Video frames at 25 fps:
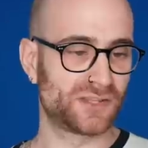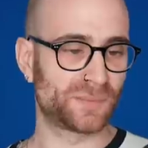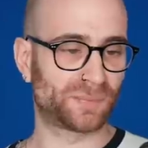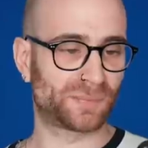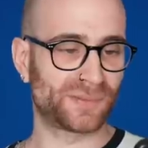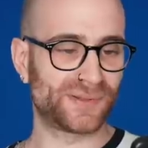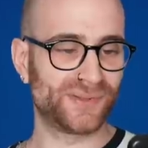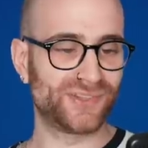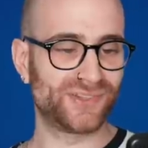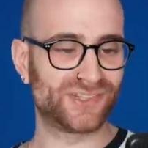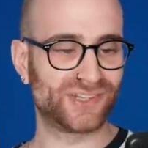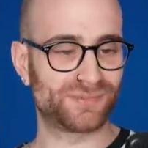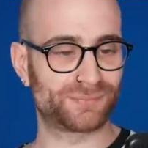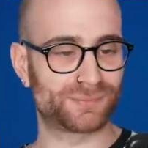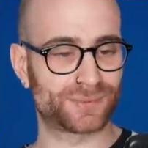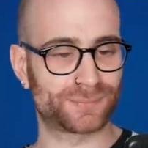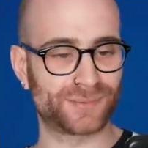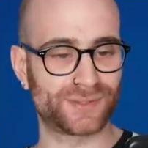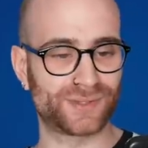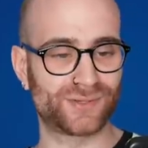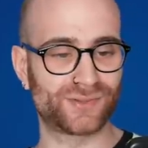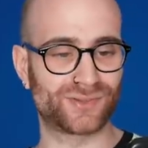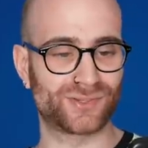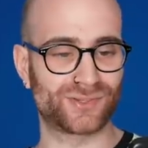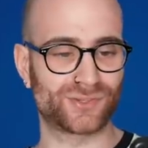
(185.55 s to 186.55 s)
The Blues have
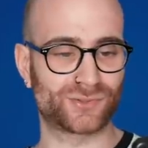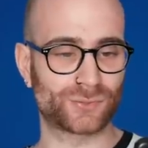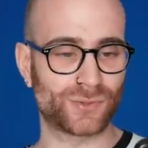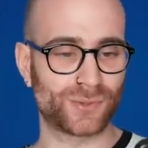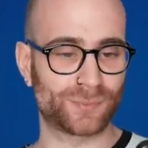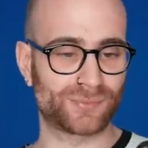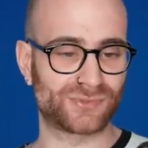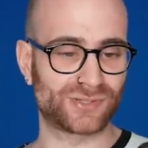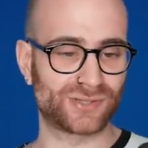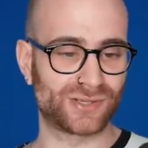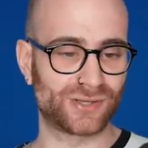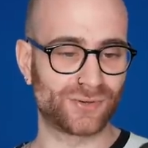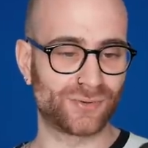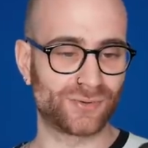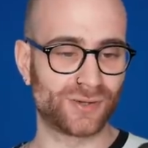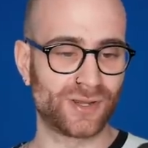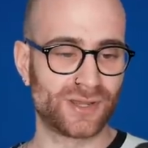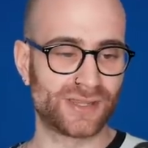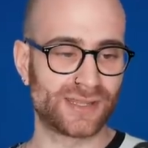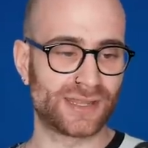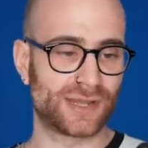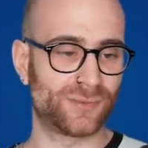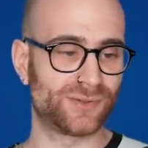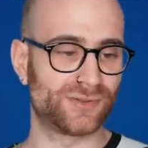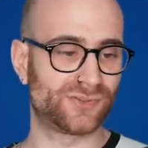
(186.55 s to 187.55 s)
proposed a swap deal
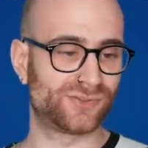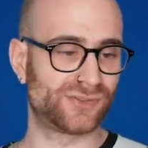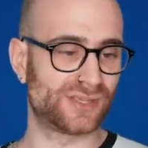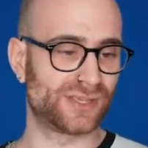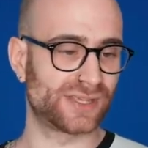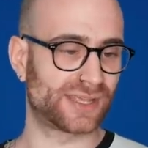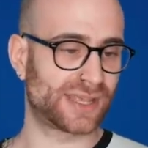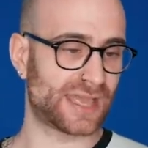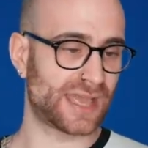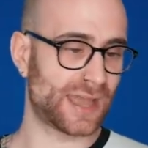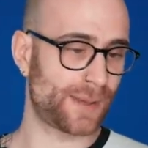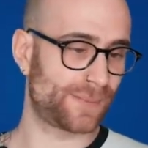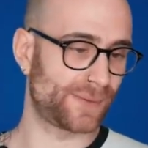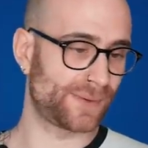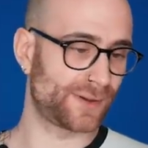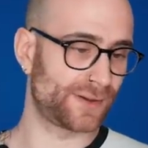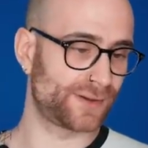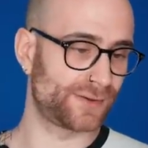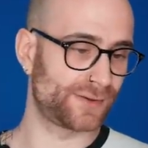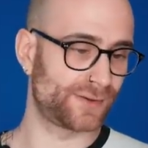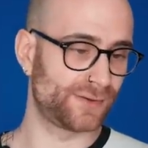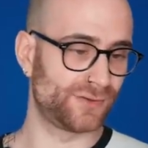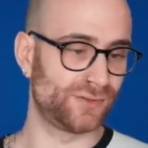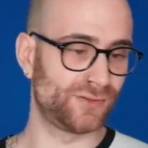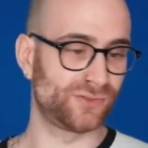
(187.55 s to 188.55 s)
that would see
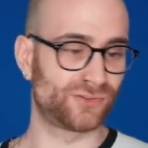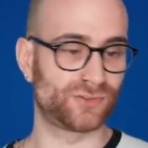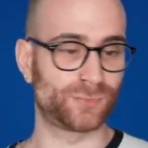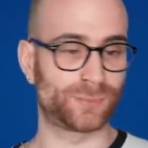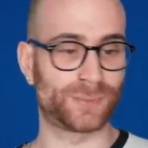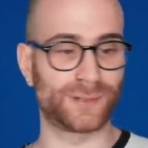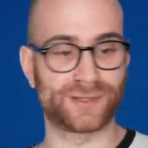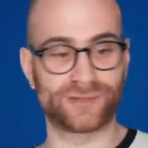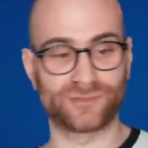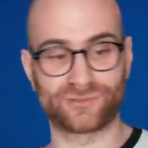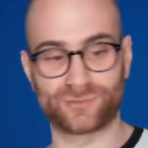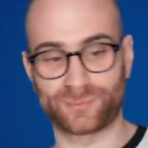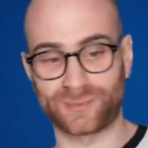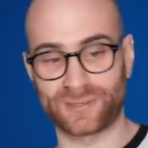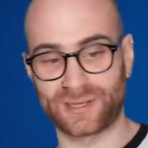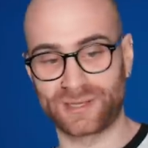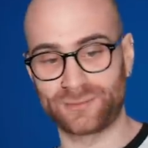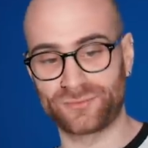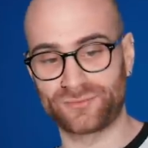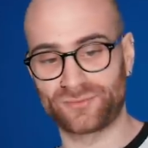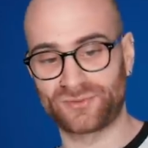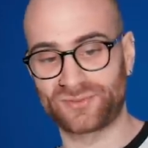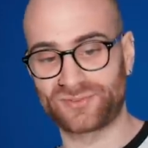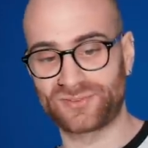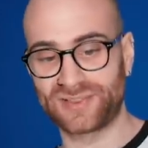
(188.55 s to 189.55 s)
Kepa, who used to play in
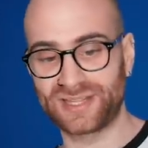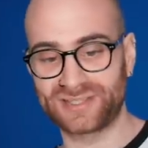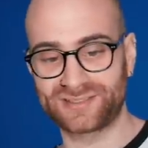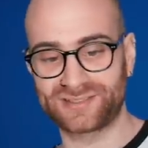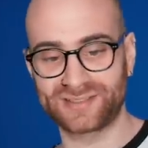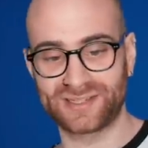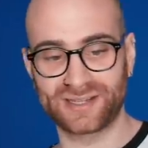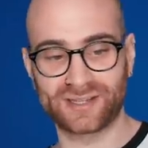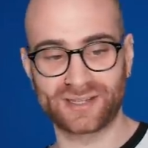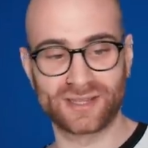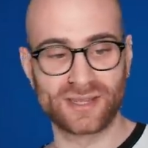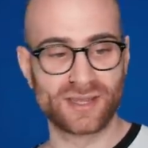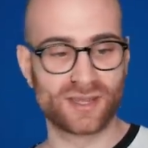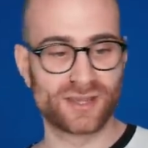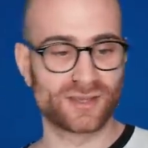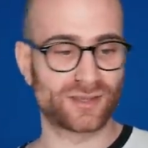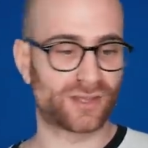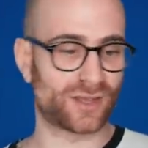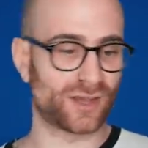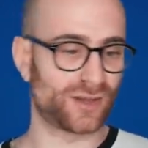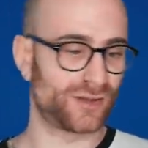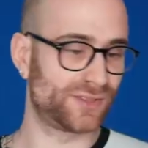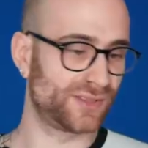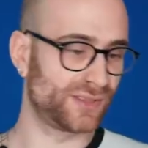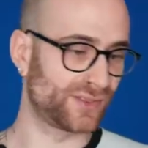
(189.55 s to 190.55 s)
Spain with Athletic,
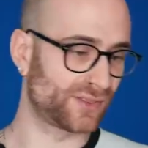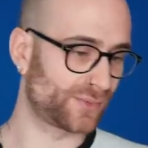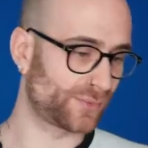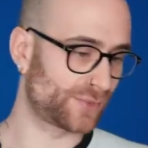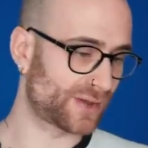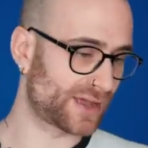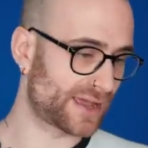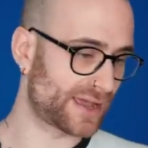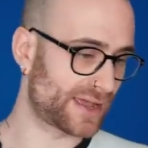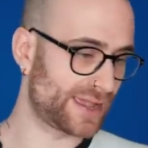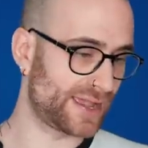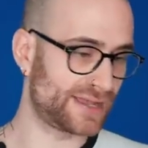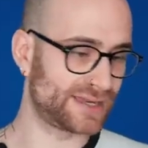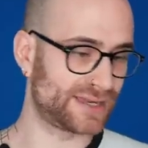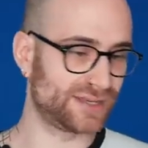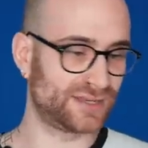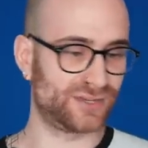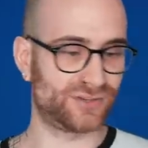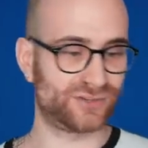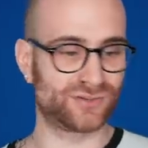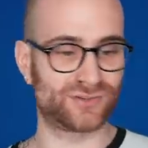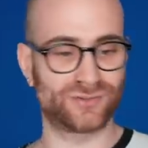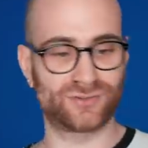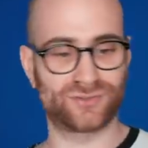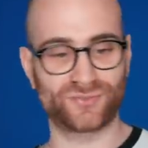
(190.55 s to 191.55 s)
go the other way in
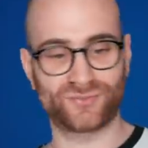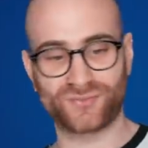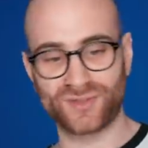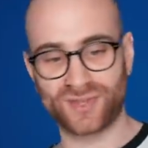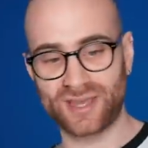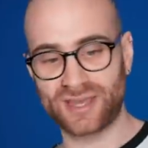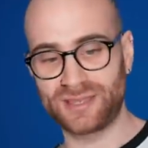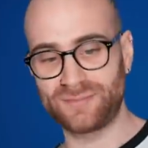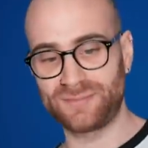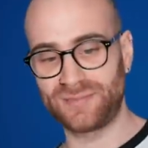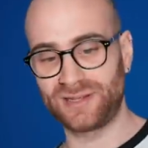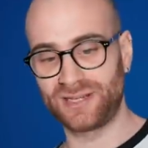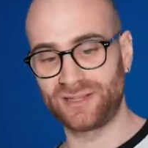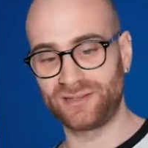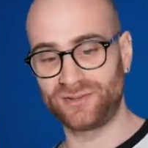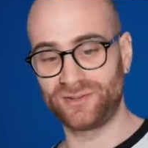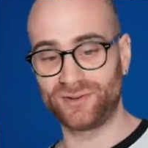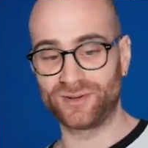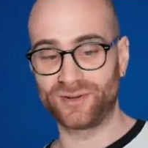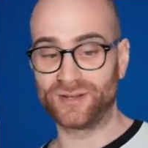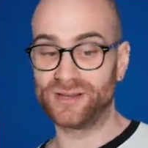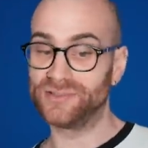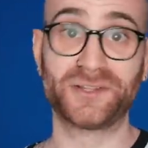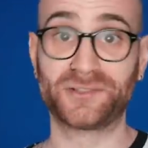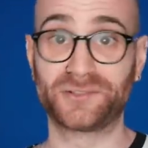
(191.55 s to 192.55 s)
addition to 30 million
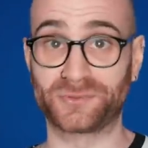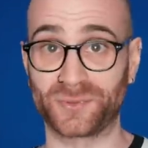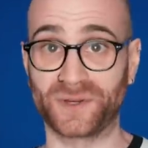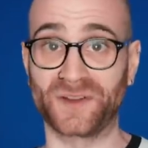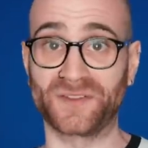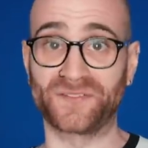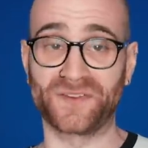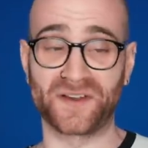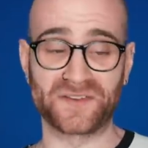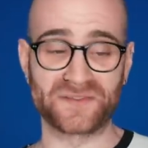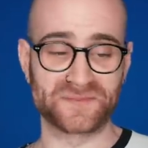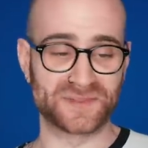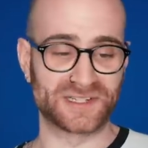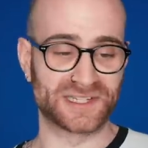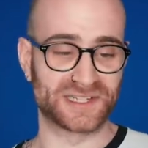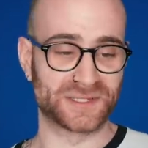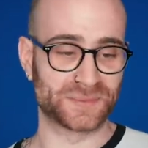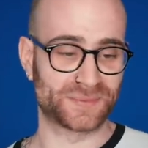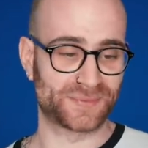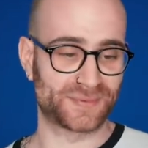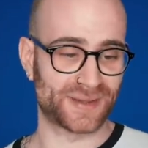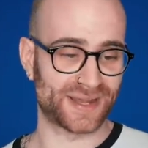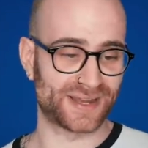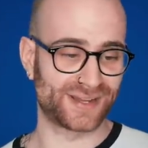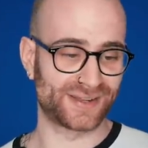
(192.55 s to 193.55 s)
euros, 25
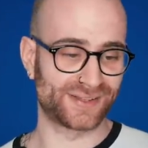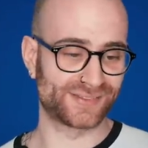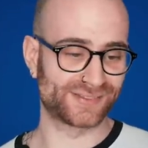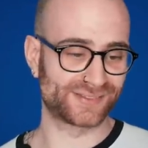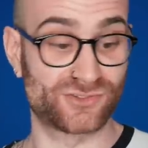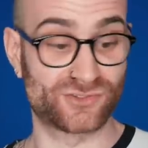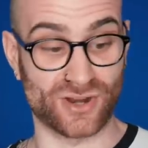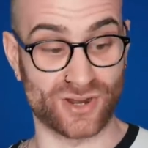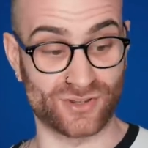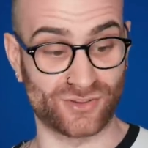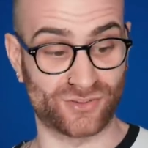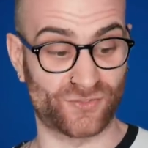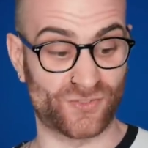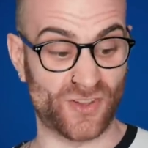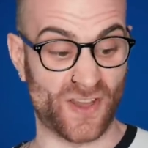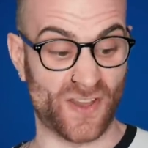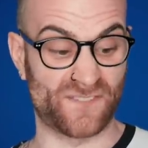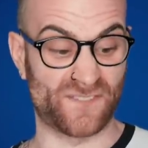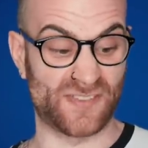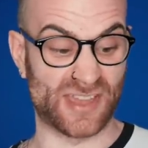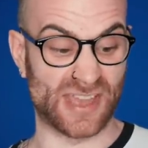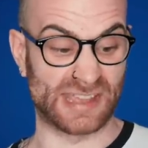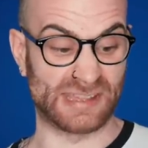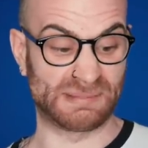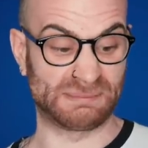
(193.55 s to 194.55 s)
million pounds transfer
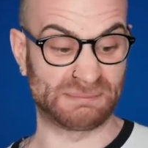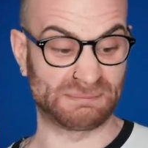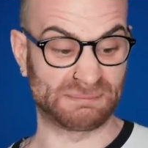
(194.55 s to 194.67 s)
fee.